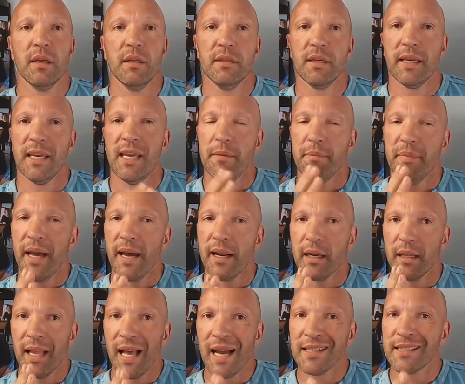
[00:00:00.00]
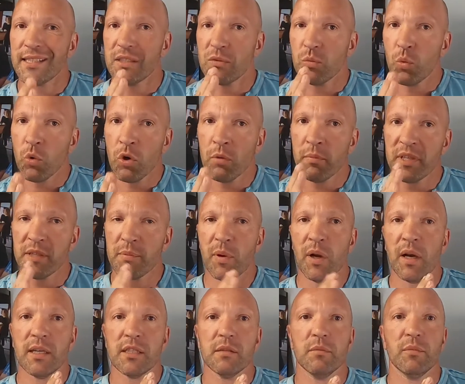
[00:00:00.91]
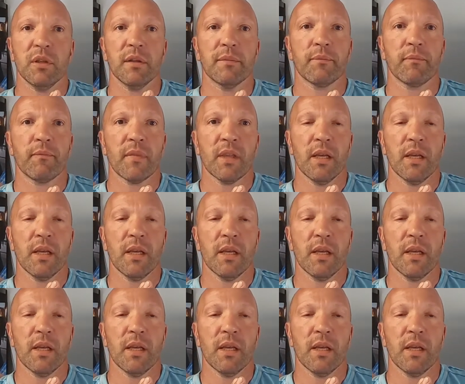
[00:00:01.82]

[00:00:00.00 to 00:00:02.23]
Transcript: to keep that glass as warm as possible.